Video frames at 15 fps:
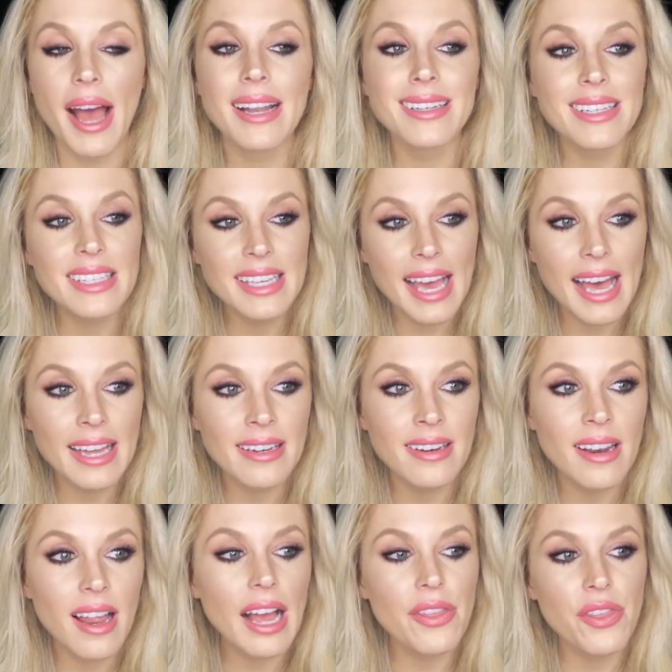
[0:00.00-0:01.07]
And
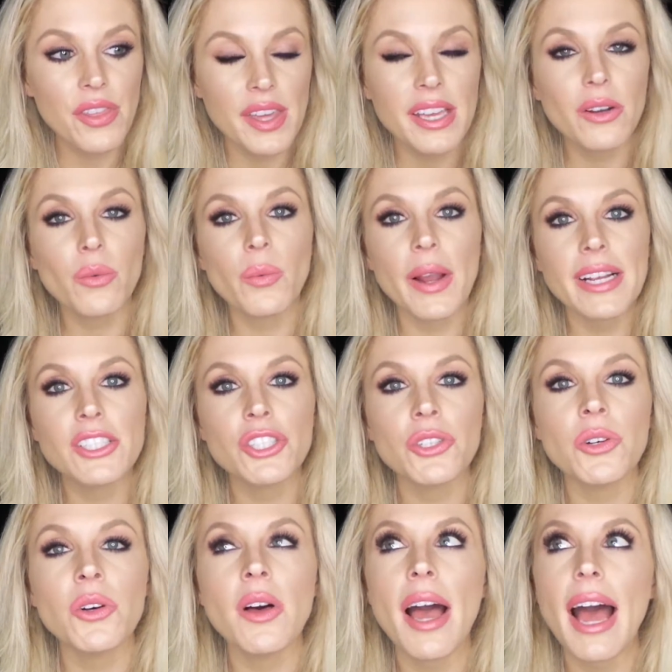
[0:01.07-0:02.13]
again, I think
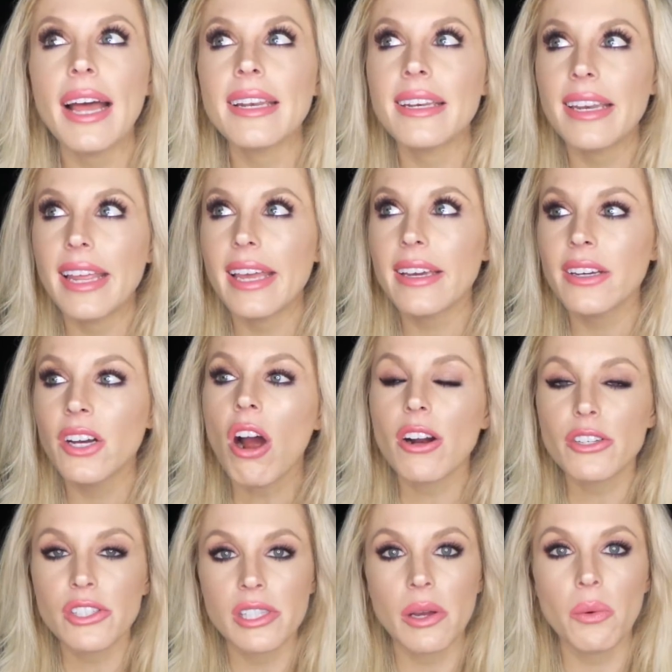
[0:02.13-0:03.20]
Rachel and Nick
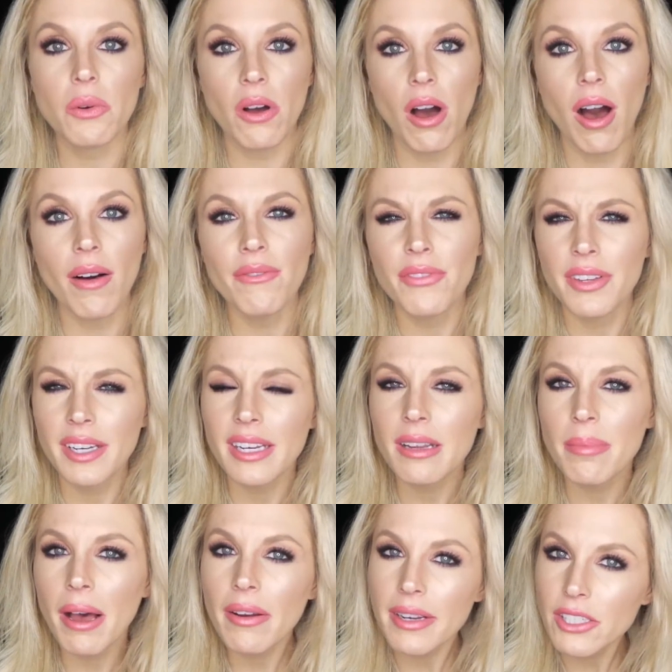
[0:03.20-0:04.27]
are so confident
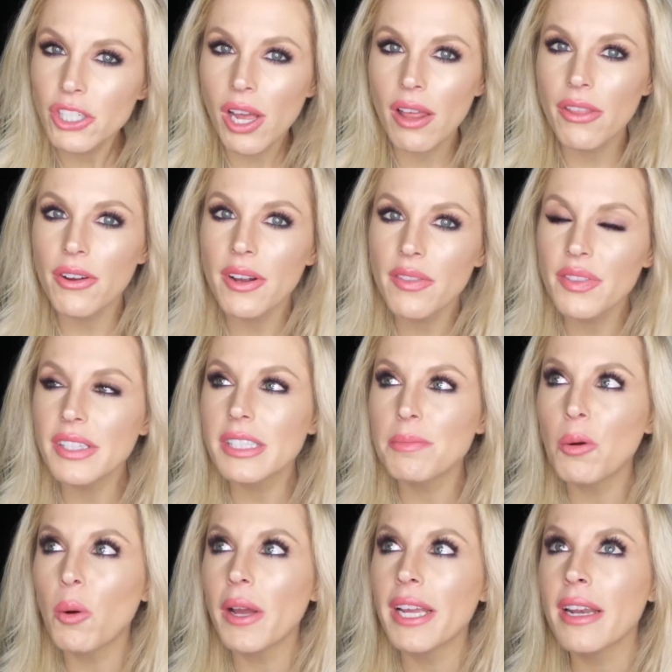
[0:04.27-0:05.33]
about each other at this
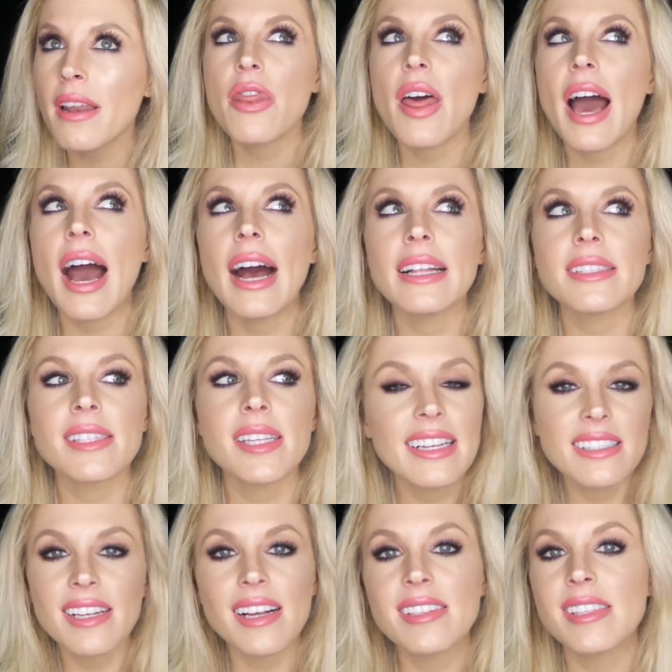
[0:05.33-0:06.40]
point that
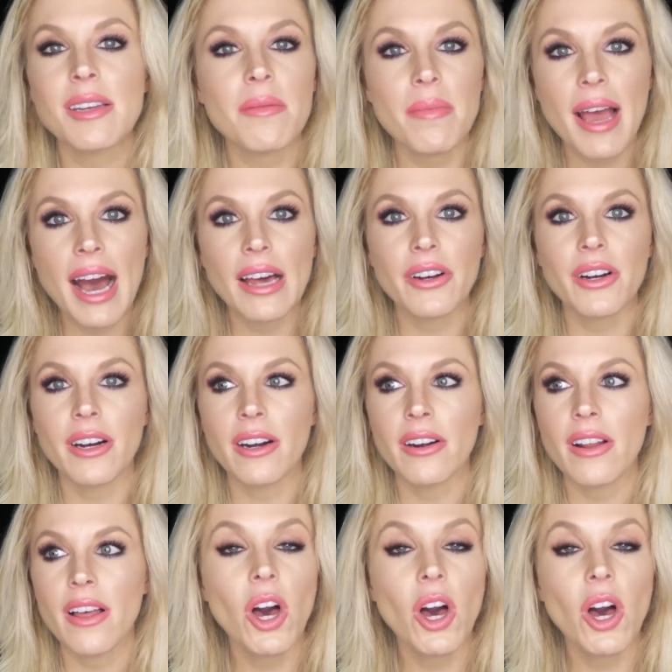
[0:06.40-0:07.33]
it doesn't matter.